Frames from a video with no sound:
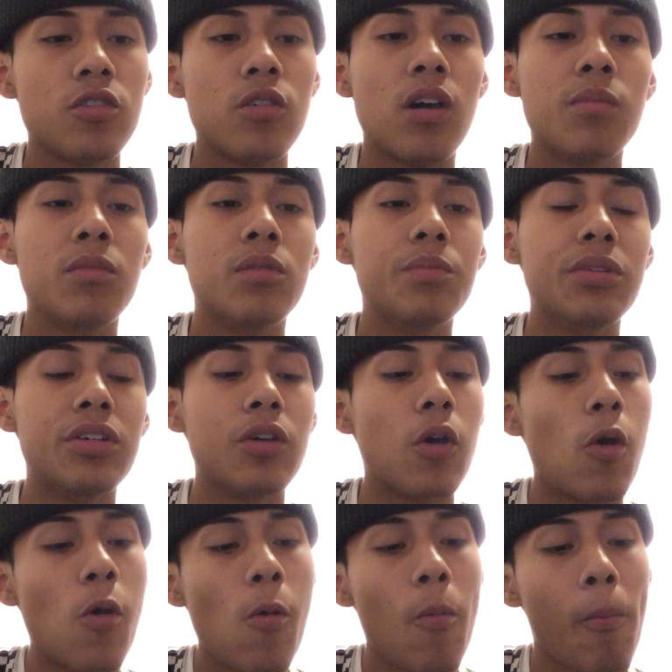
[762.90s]
I'm gonna be
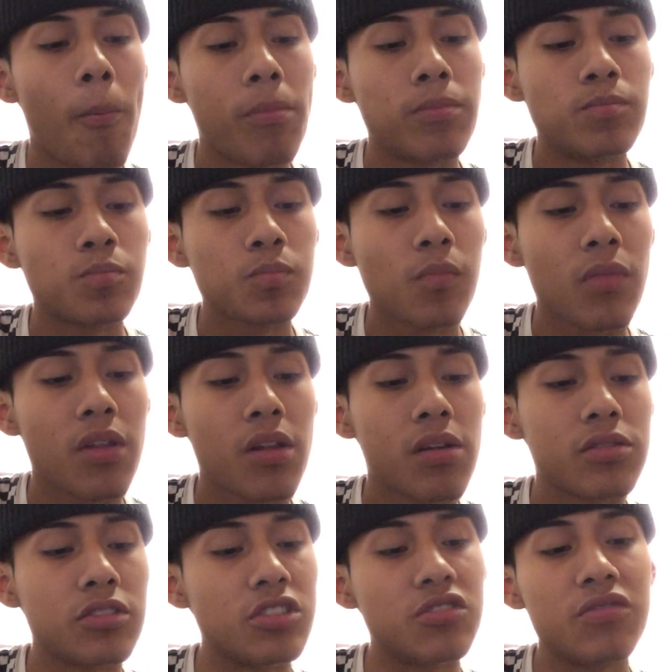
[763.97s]
home,
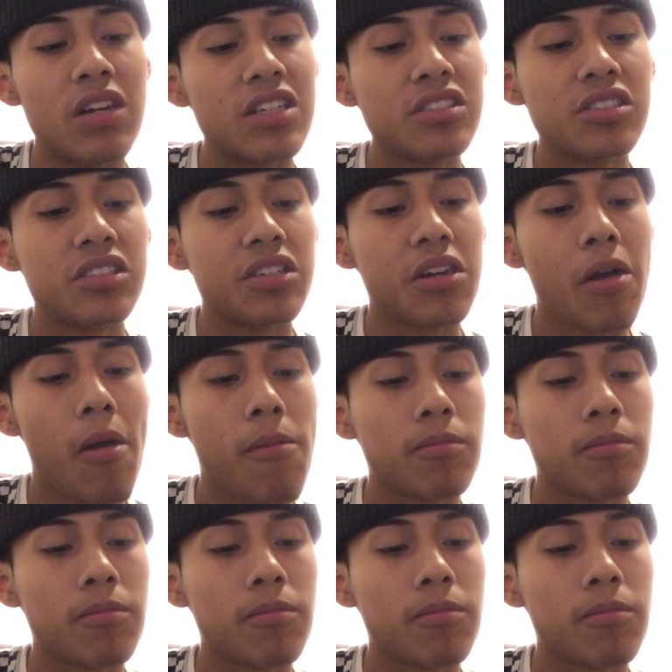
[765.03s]
just resting,